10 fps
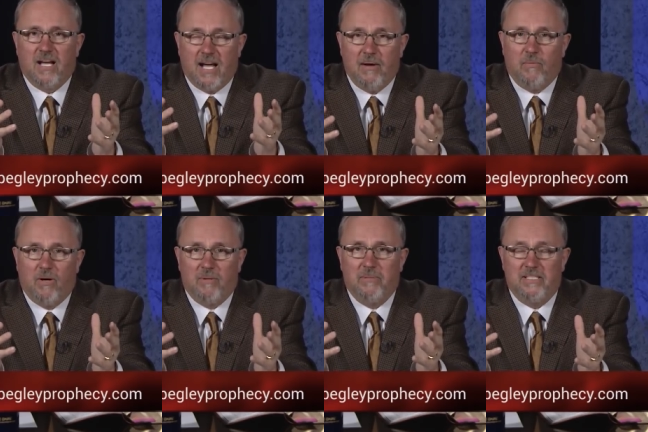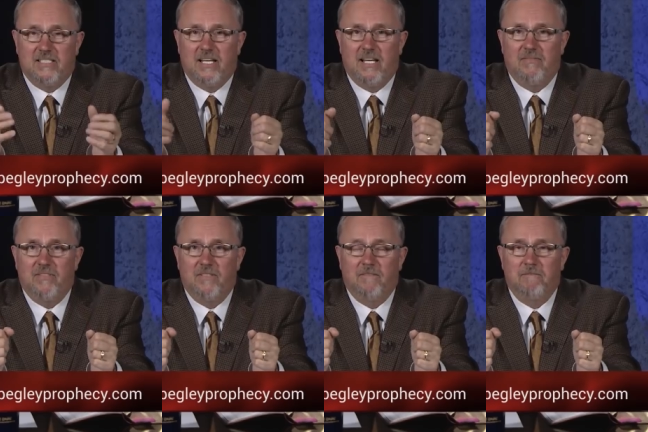I want to be saved.
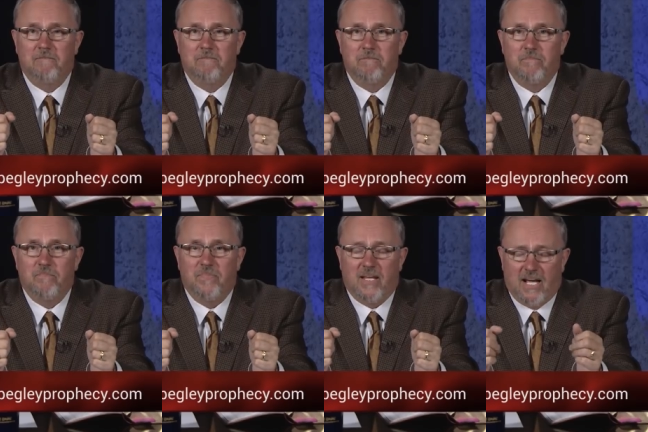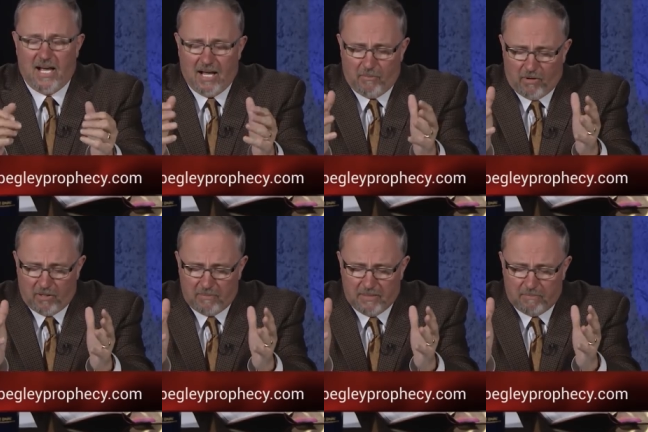I want
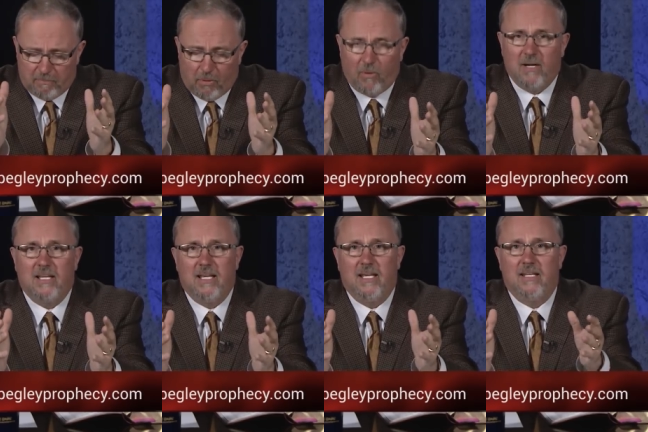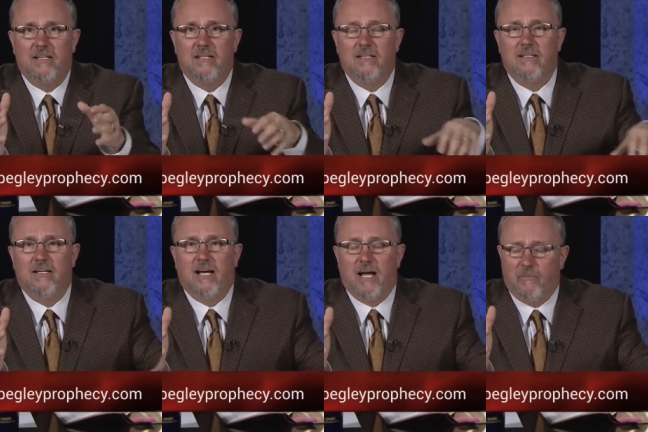to be born again.
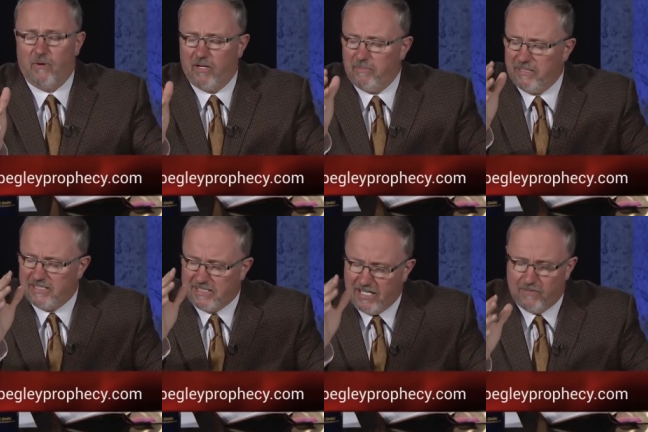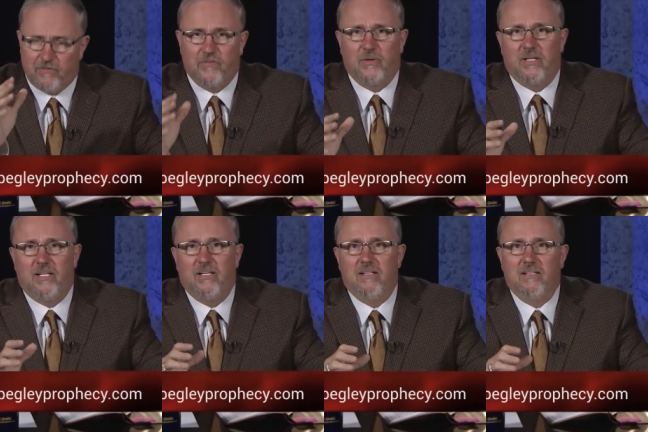I want to be set
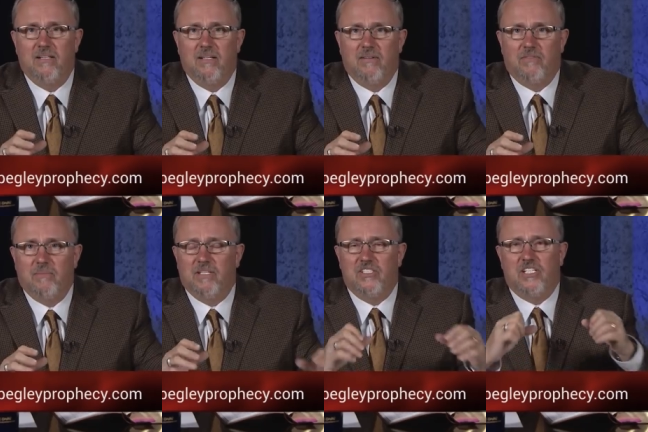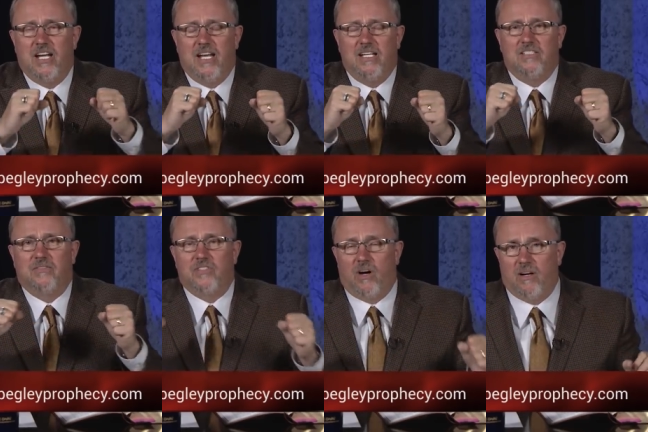free from the chains
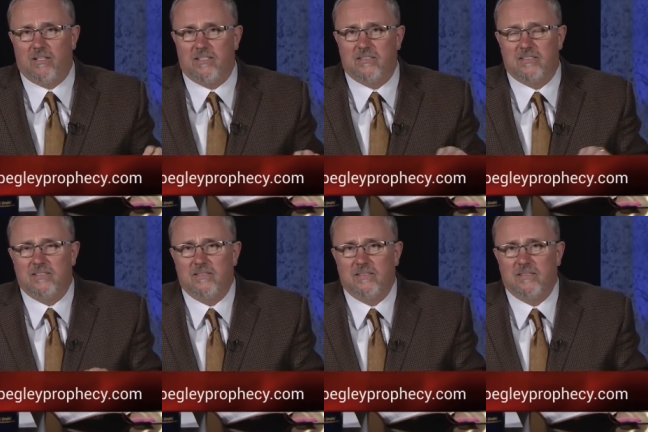of darkness.